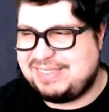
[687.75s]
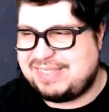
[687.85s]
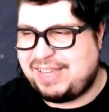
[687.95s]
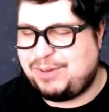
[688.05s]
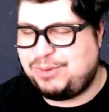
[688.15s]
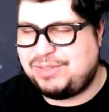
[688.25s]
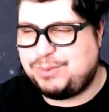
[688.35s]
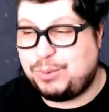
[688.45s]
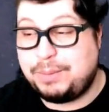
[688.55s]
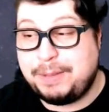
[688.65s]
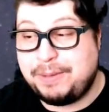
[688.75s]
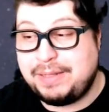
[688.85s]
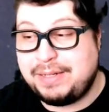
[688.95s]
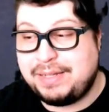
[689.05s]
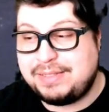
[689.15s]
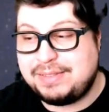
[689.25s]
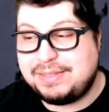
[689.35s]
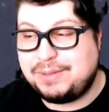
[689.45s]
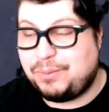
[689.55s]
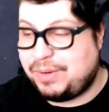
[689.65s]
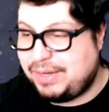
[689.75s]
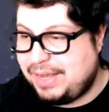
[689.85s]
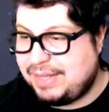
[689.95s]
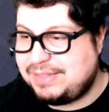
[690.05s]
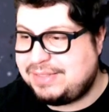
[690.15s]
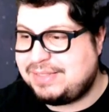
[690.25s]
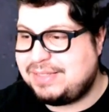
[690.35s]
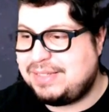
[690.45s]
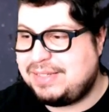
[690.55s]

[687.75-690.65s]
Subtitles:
Tails would be really nice. 1 heads.